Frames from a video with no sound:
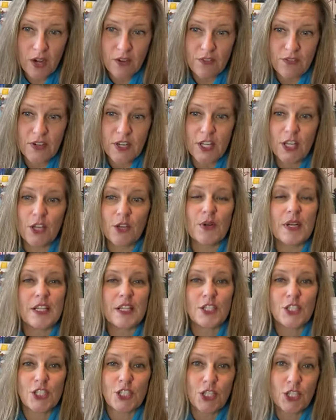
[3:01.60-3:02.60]
for you is
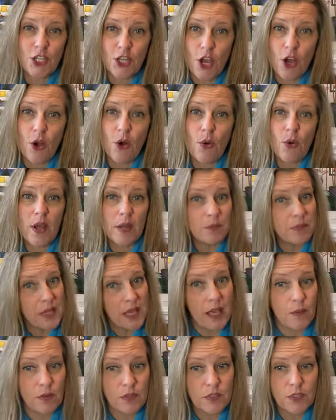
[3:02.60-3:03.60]
to know and be
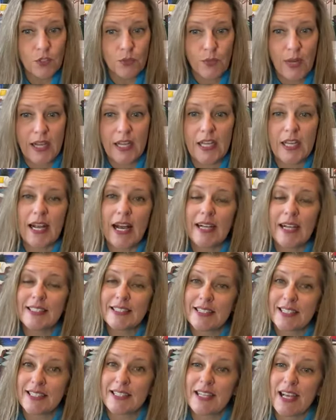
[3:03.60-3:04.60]
able to recognize the
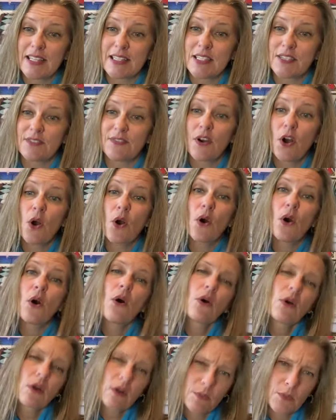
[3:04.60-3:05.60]
signs of
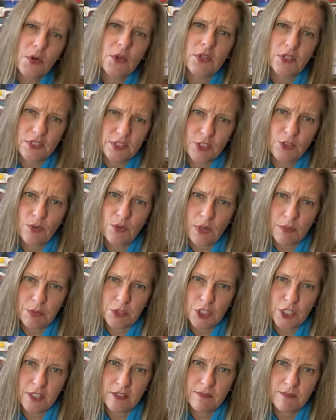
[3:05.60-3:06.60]
hormonal
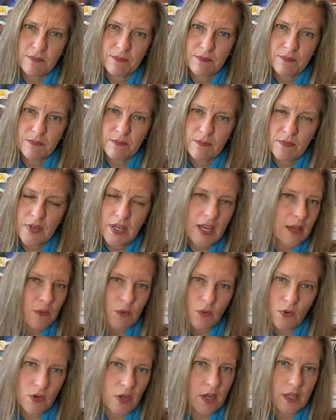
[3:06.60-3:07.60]
disruption. I
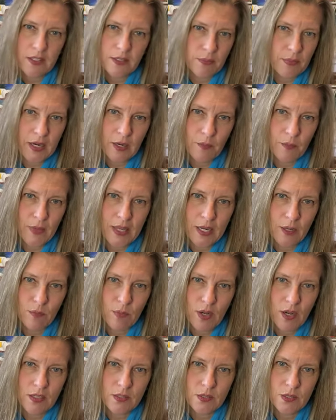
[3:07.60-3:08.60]
won't call it
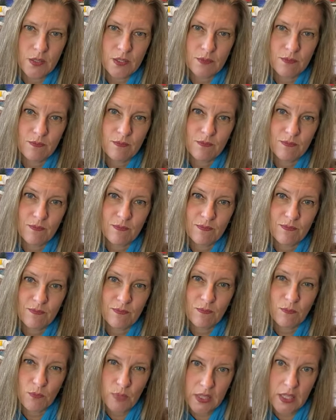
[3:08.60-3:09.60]
perimenopause,
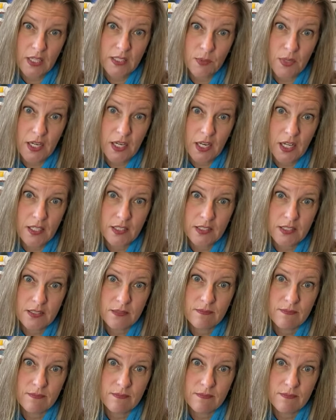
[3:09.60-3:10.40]
but that's what it is.